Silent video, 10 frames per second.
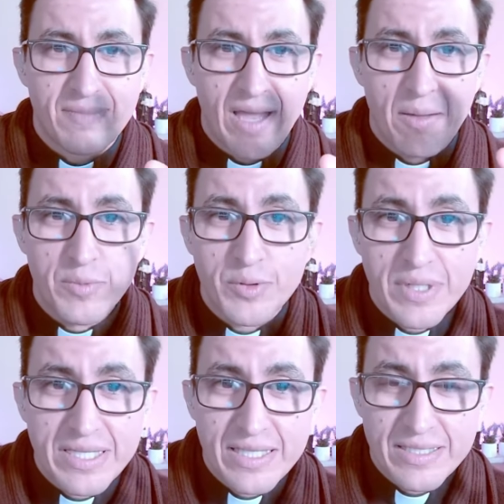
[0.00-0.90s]
I'm
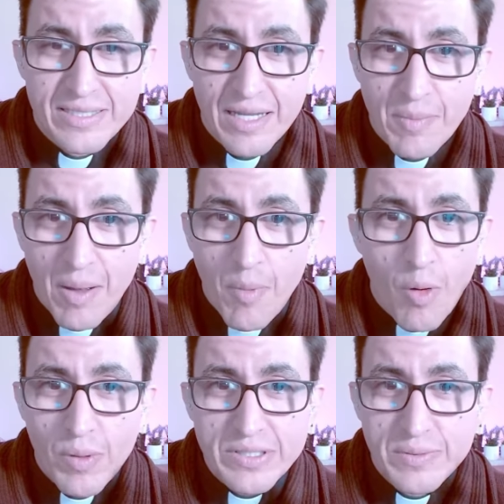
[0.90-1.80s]
doing this. I'm
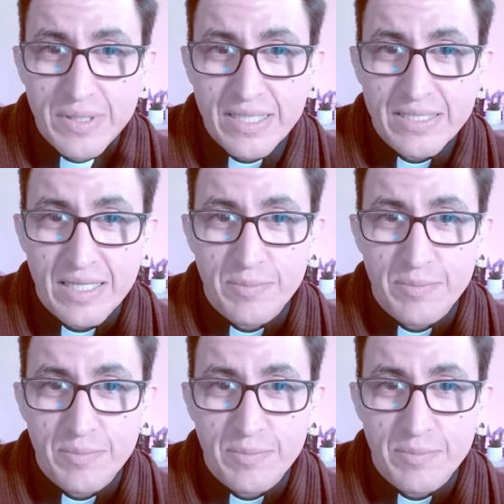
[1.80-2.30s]
always doing this.